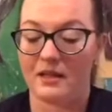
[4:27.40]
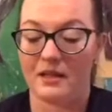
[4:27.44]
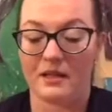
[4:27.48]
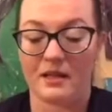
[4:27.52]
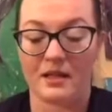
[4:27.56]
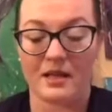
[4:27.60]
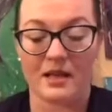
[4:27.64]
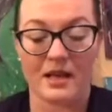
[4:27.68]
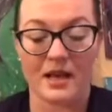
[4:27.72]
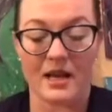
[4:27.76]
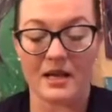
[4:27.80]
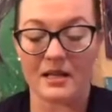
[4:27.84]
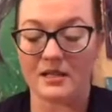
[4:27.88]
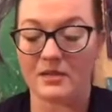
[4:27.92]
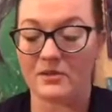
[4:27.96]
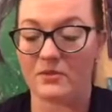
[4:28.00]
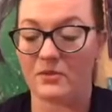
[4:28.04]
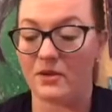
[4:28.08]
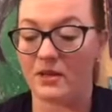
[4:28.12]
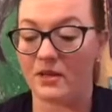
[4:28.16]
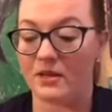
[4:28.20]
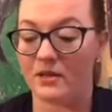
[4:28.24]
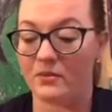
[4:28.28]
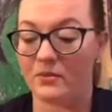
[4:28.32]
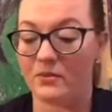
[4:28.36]
The next
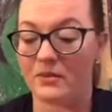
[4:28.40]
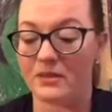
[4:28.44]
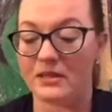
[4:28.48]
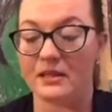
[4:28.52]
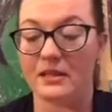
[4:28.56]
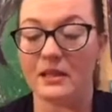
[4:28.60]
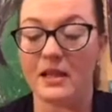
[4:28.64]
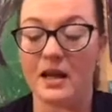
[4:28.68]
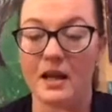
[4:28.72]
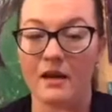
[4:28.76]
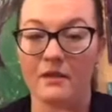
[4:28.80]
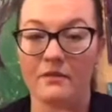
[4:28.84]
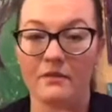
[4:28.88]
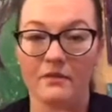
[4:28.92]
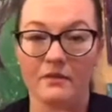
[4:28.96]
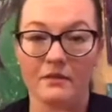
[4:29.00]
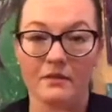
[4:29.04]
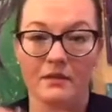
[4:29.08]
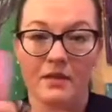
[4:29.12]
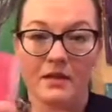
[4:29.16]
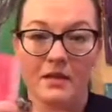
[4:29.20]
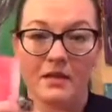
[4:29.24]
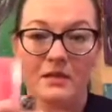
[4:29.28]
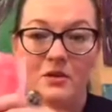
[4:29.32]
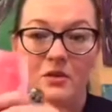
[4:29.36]
one was
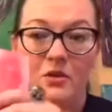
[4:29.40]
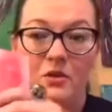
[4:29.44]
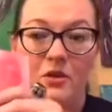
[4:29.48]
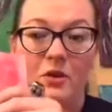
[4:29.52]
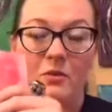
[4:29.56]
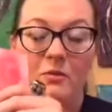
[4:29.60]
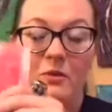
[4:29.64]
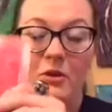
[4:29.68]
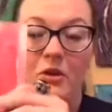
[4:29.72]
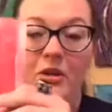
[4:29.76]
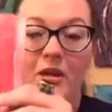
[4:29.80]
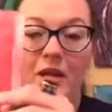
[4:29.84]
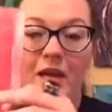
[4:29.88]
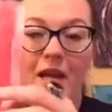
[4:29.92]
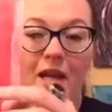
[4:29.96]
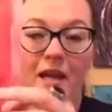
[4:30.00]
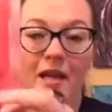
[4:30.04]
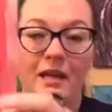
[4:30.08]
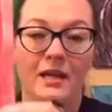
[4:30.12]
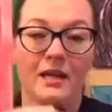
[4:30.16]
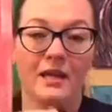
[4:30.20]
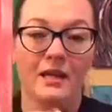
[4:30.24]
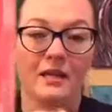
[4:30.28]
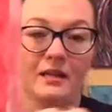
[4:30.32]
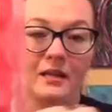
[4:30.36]
love. So
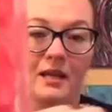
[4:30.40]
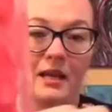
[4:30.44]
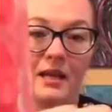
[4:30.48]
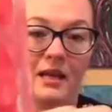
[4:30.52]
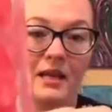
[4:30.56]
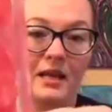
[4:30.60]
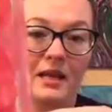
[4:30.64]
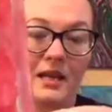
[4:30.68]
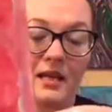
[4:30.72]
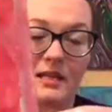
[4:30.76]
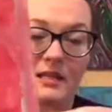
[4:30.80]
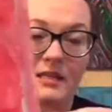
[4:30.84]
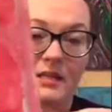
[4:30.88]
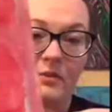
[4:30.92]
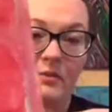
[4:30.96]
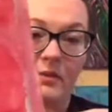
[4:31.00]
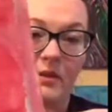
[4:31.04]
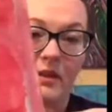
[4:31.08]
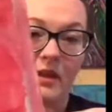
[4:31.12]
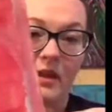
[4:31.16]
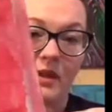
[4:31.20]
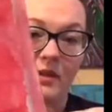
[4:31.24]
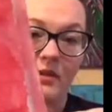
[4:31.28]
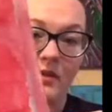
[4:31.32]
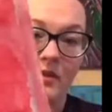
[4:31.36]
communicating and connecting
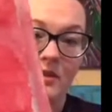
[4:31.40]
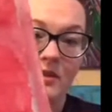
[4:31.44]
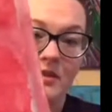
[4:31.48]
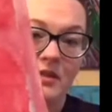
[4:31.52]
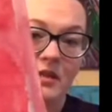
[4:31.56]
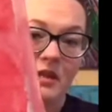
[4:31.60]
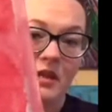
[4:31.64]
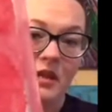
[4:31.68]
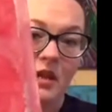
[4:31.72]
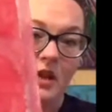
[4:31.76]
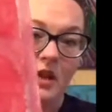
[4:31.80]
with others